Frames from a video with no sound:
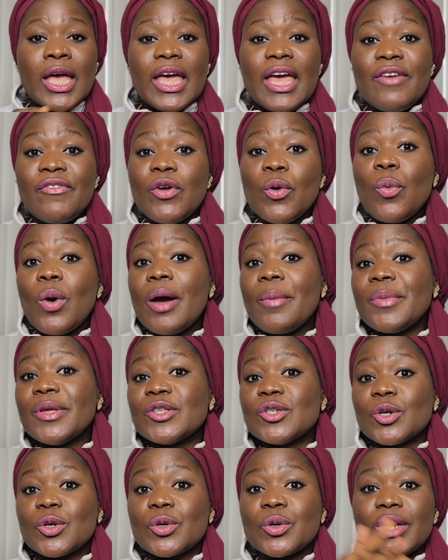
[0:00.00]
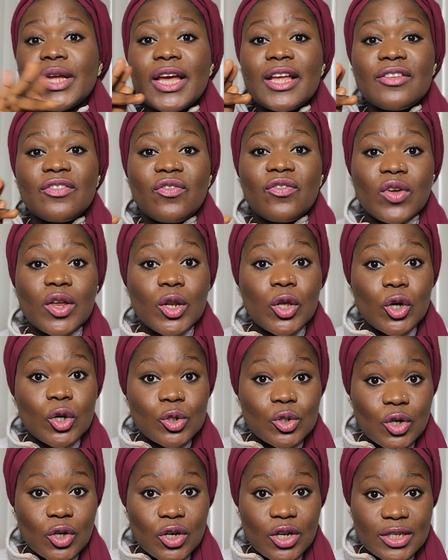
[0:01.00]
If you want me to create
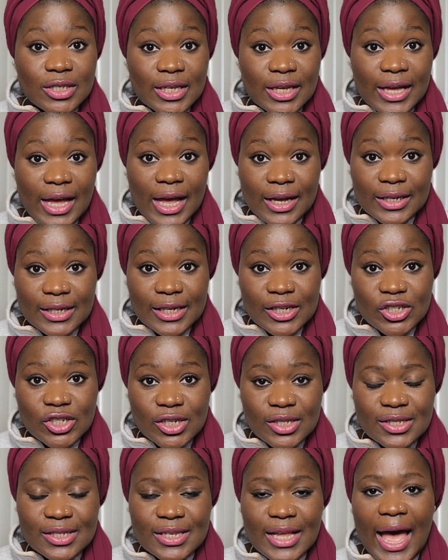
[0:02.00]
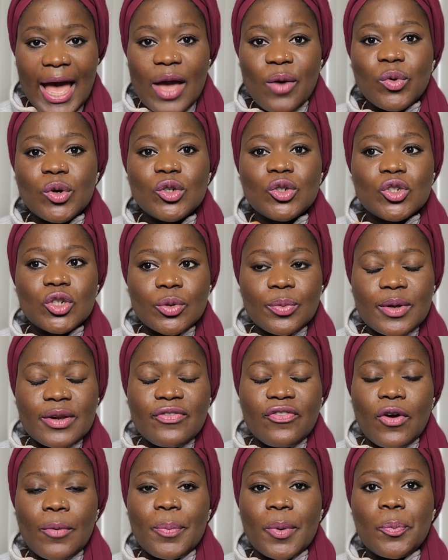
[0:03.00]
videos on nursing calculations, I will do
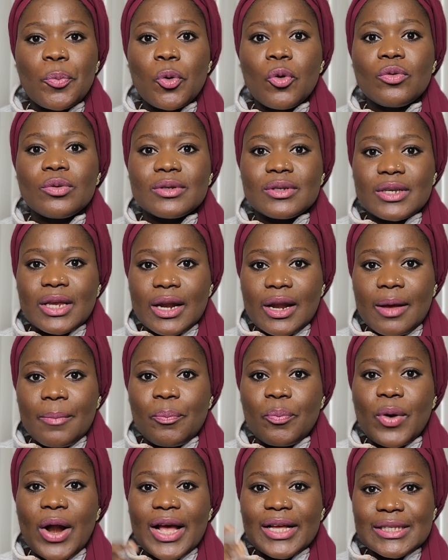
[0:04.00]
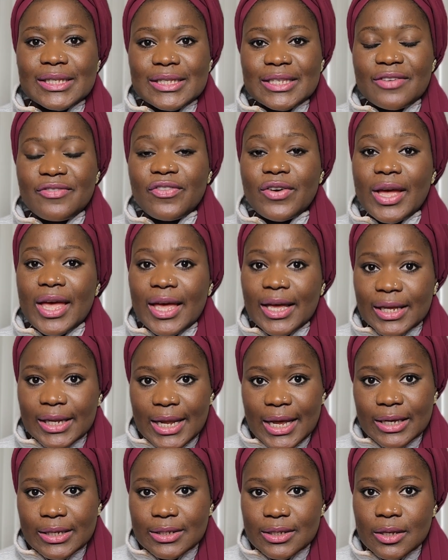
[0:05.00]
it for people that are practicing for
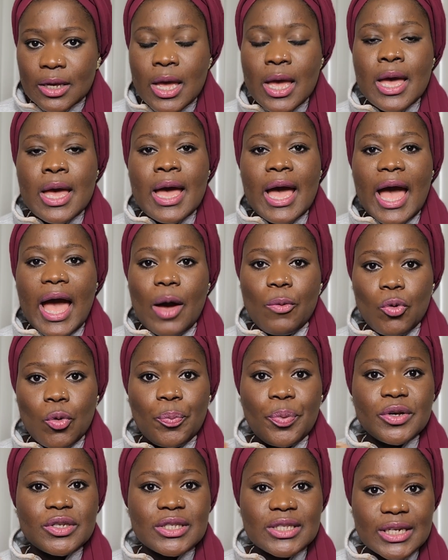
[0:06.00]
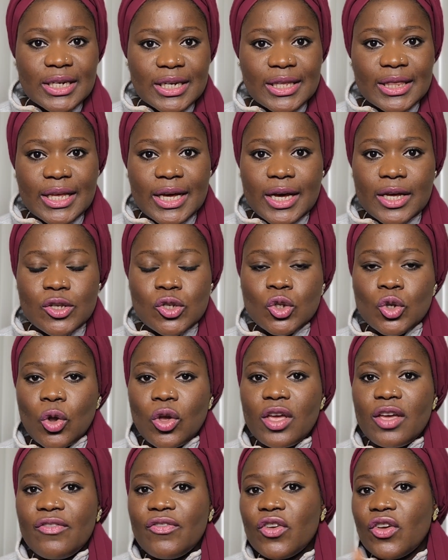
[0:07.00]
NCLEX. I will post it in there.
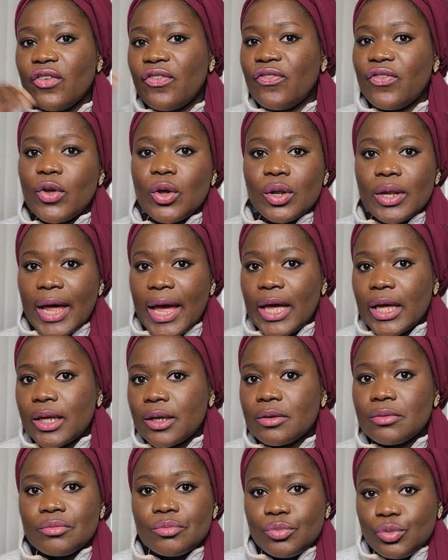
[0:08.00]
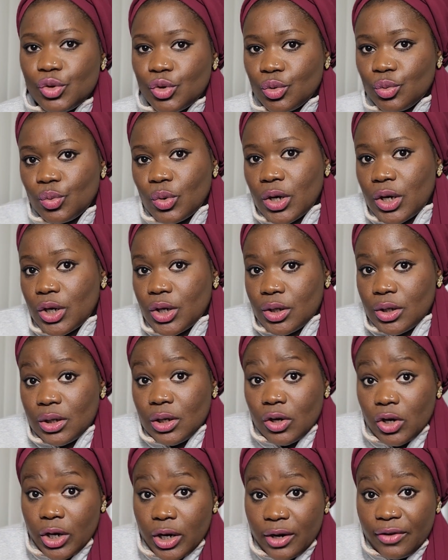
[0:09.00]
So if you feel like you want to
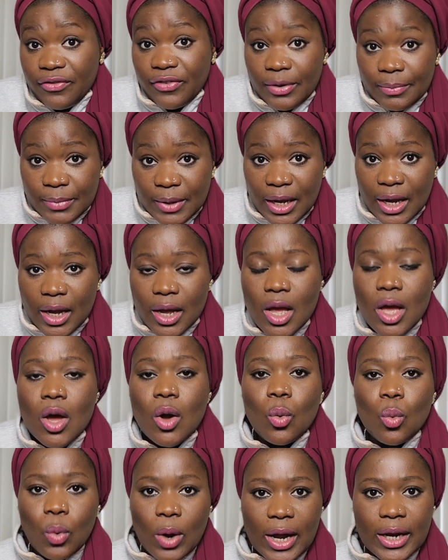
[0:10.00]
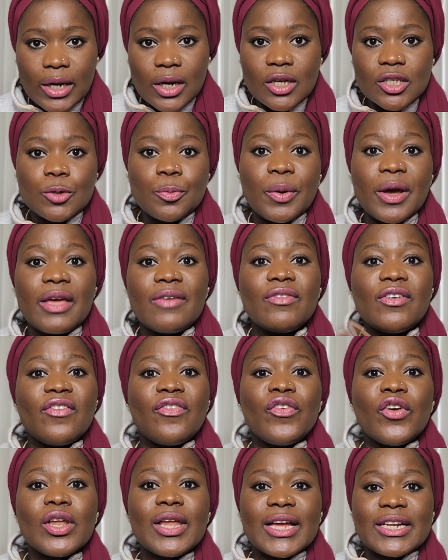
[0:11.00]
learn from there, why not? But if
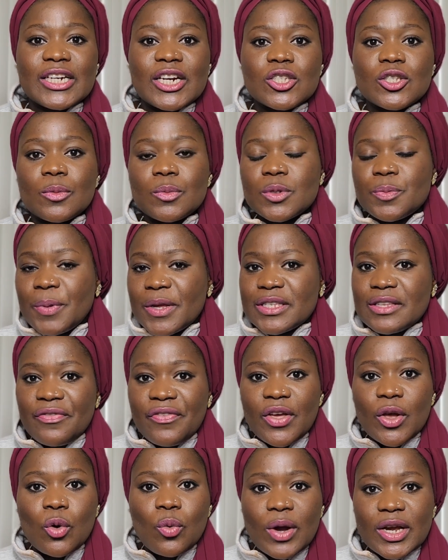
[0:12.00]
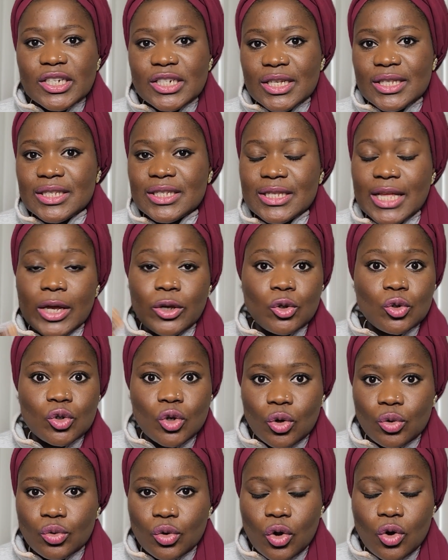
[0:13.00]
you feel like there are some specific questions that you
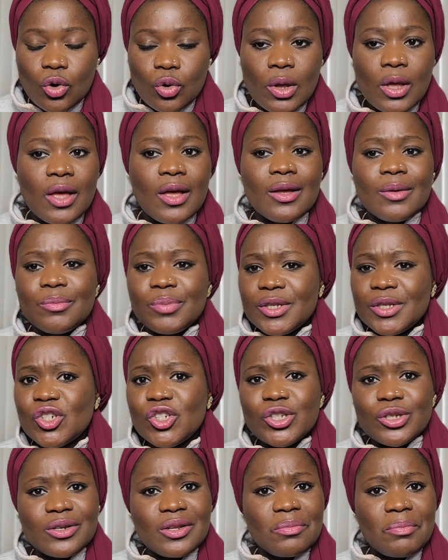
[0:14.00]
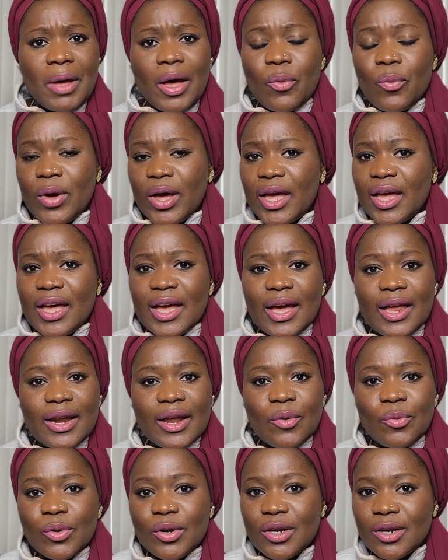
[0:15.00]
don't know, please shoot it my way
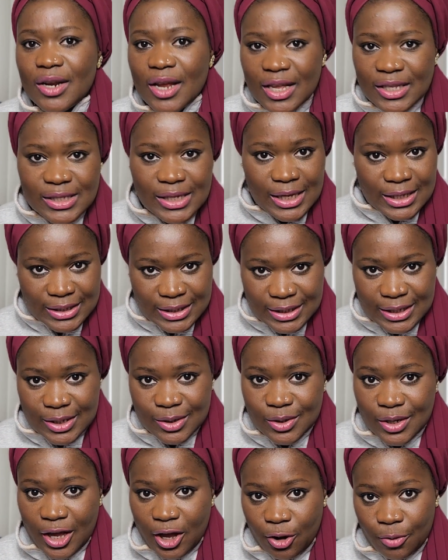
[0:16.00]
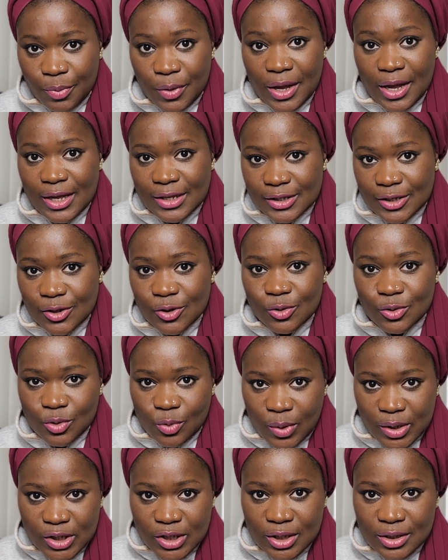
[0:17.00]
and I will not hesitate to help you answer those
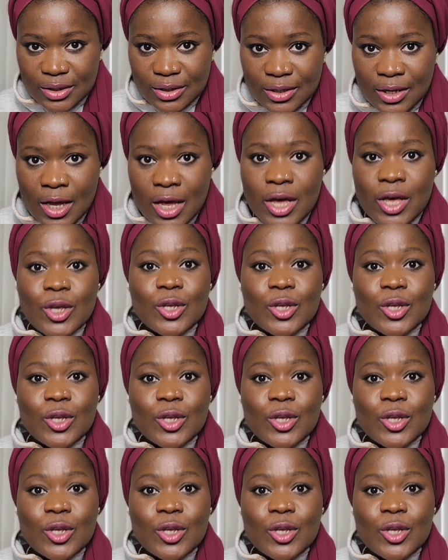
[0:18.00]
questions.